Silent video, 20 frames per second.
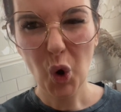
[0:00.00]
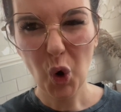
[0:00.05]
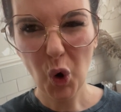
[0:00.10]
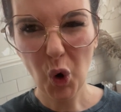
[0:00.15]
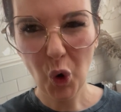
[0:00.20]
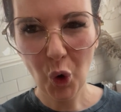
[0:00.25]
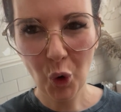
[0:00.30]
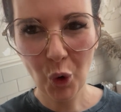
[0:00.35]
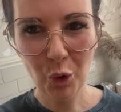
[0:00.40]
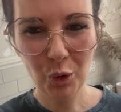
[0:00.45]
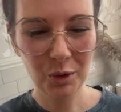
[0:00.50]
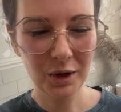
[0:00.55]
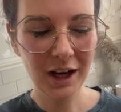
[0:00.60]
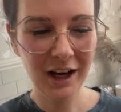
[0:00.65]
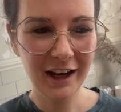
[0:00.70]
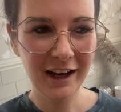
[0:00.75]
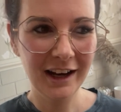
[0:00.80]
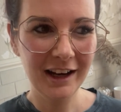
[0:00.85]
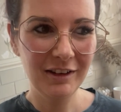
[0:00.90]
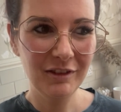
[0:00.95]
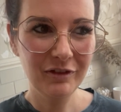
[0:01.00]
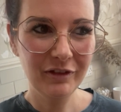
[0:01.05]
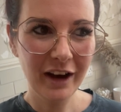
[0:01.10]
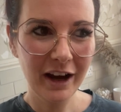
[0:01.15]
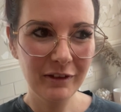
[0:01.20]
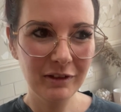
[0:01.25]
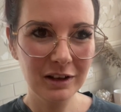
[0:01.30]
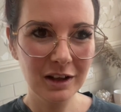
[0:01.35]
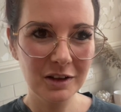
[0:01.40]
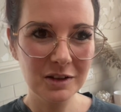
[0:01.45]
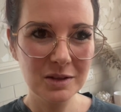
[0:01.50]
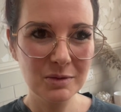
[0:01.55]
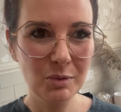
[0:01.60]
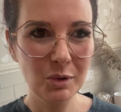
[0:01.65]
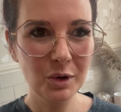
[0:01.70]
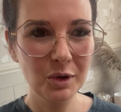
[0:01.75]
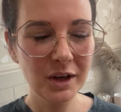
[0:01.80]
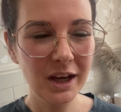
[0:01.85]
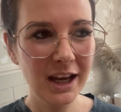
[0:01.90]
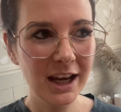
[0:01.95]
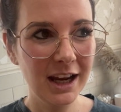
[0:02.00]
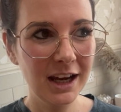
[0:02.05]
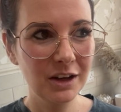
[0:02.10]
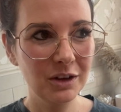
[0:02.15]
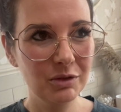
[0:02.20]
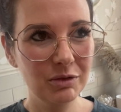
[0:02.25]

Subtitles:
5 o'clock this morning,